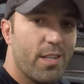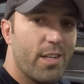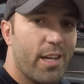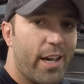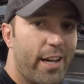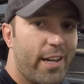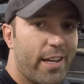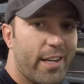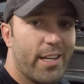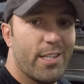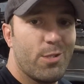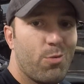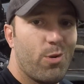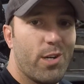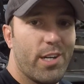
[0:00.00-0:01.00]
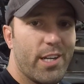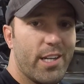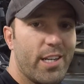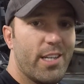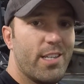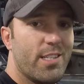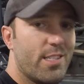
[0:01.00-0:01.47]
hey, it is what it
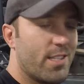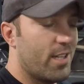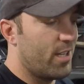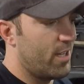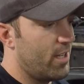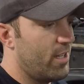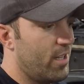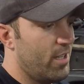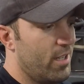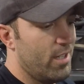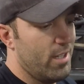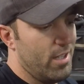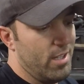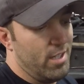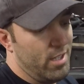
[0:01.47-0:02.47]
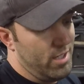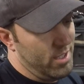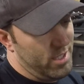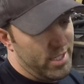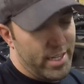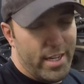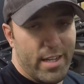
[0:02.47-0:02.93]
is,
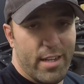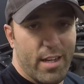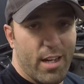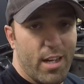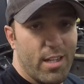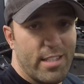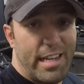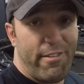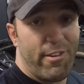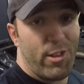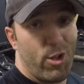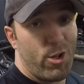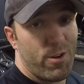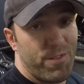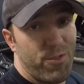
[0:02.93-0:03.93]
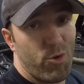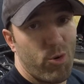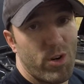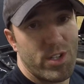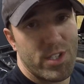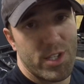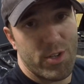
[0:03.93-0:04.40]
and definitely looking
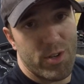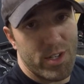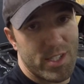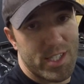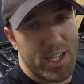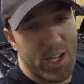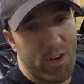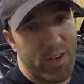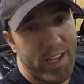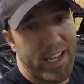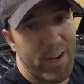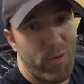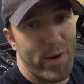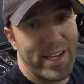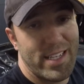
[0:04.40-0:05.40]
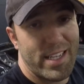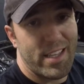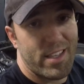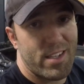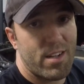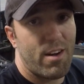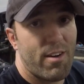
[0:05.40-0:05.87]
forward to it. So I can't wait to
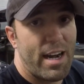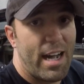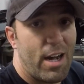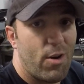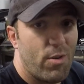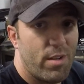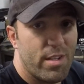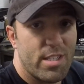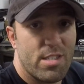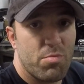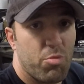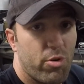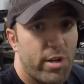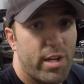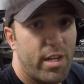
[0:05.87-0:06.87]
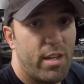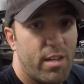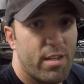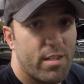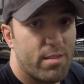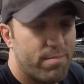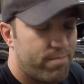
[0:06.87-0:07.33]
get the car out this spring
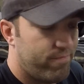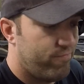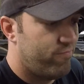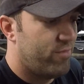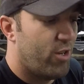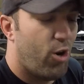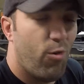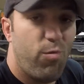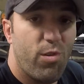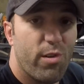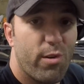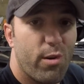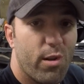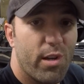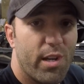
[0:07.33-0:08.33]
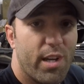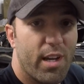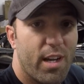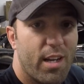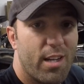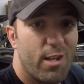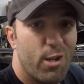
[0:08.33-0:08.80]
and hopefully
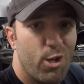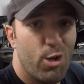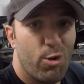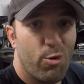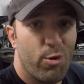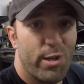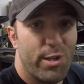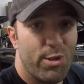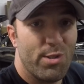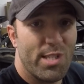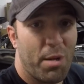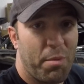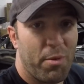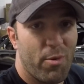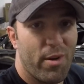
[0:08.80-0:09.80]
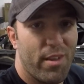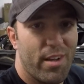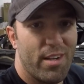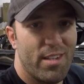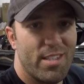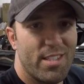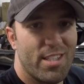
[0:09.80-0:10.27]
really do something with
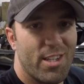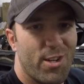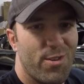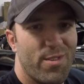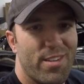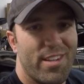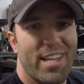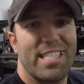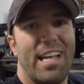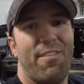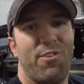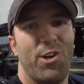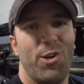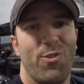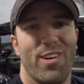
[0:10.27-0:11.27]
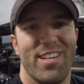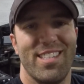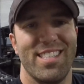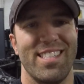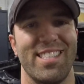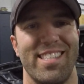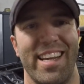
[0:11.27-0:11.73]
it. So you guys have a good one.
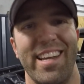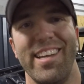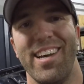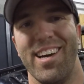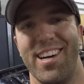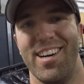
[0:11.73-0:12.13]
See ya.